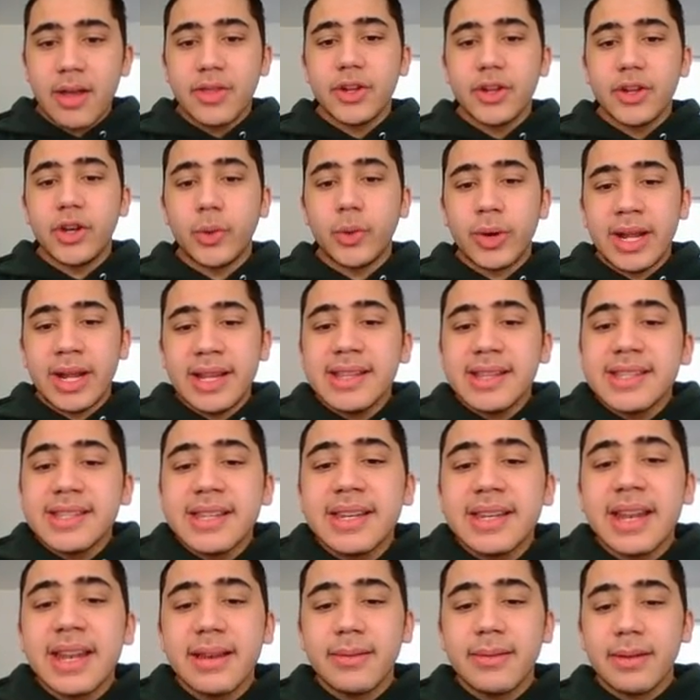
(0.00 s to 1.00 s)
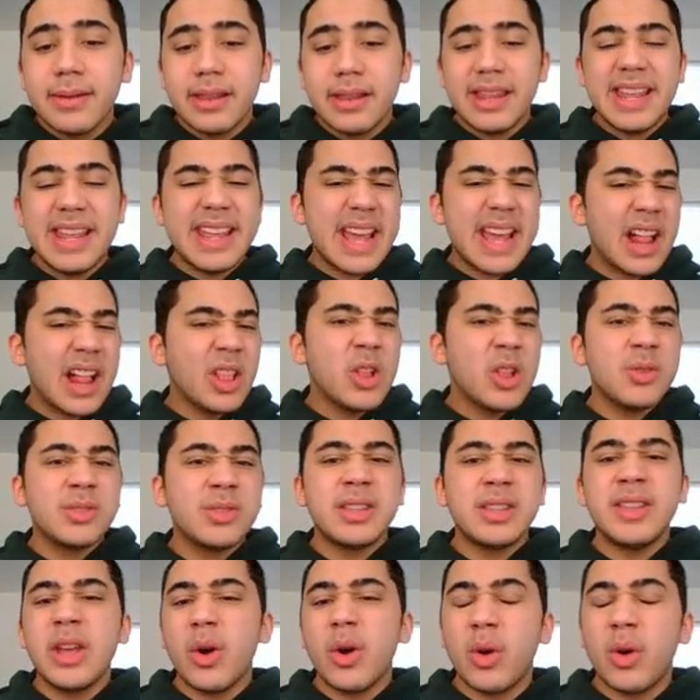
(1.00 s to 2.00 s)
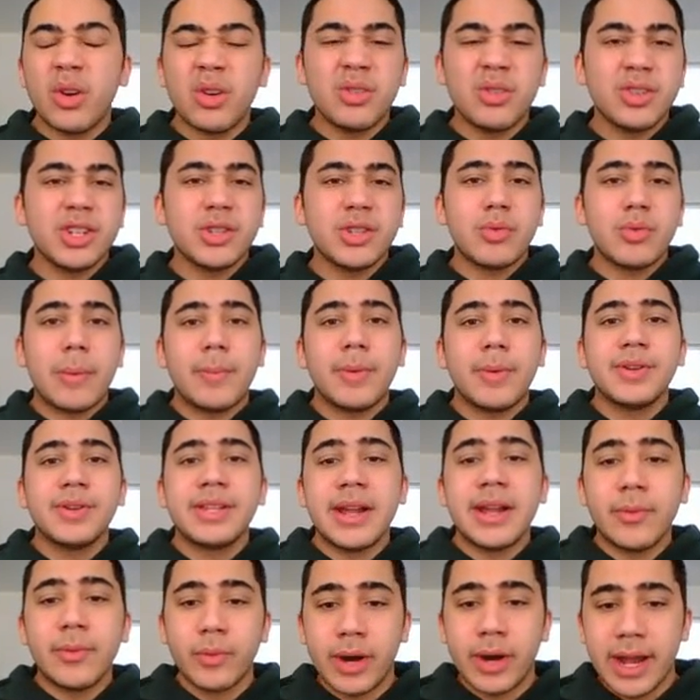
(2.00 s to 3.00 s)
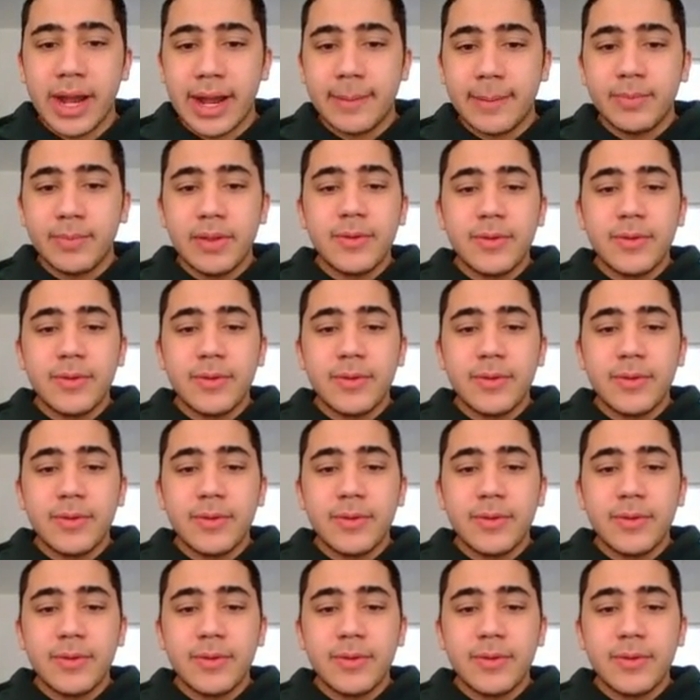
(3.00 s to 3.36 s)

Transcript: the greens and the yellows and the oranges represent rain.